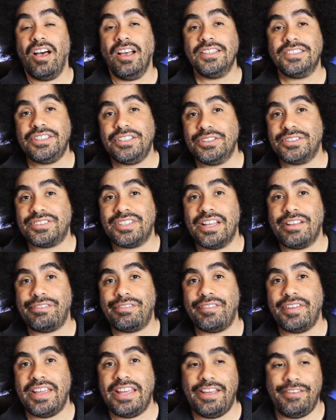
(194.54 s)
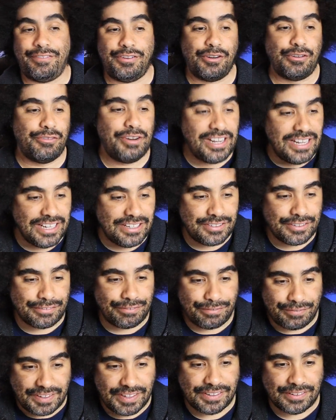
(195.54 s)
asking yourself if you're ready to
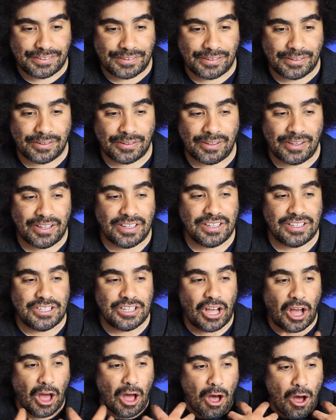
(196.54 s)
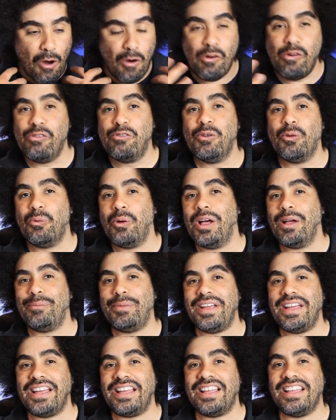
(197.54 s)
feel
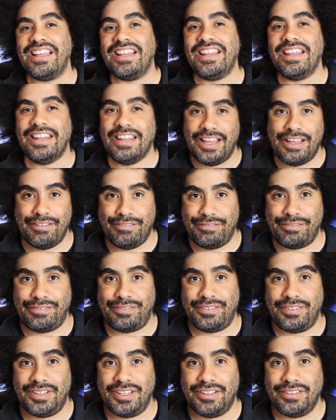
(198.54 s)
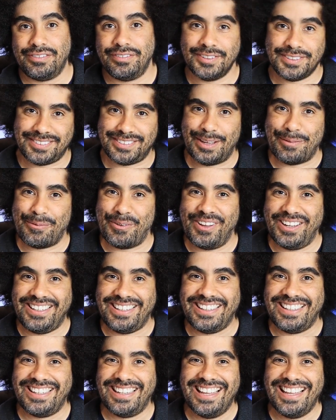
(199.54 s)
overwhelming love for someone.